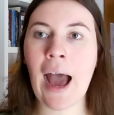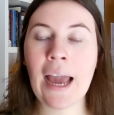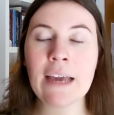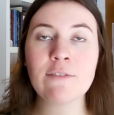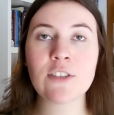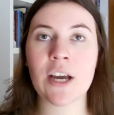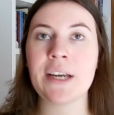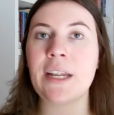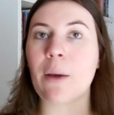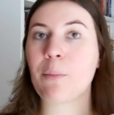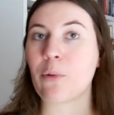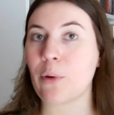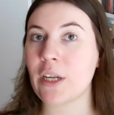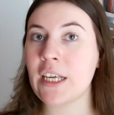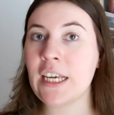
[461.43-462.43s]
I have done a
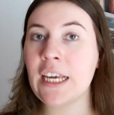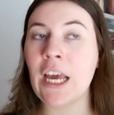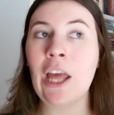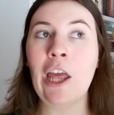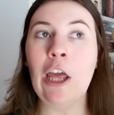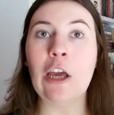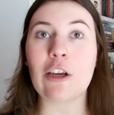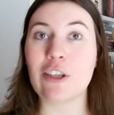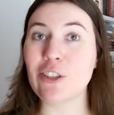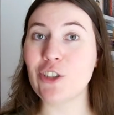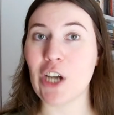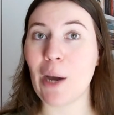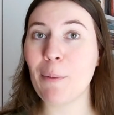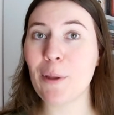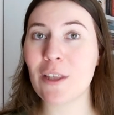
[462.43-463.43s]
pretty good
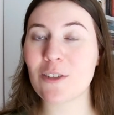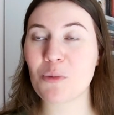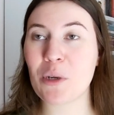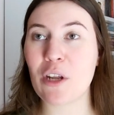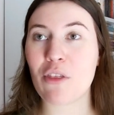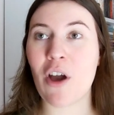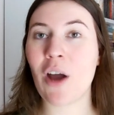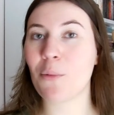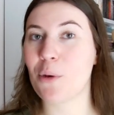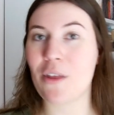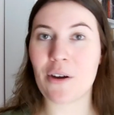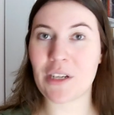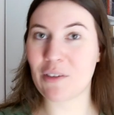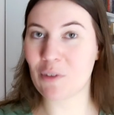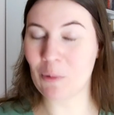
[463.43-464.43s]
job with this readathon
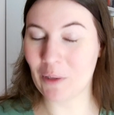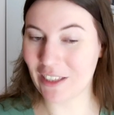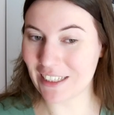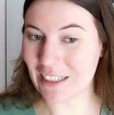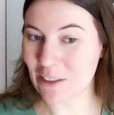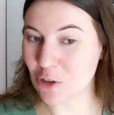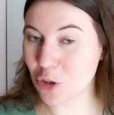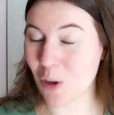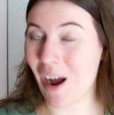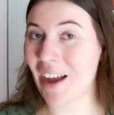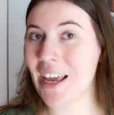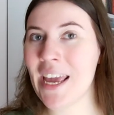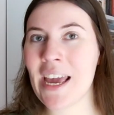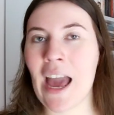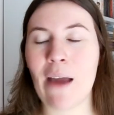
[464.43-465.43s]
without even really trying.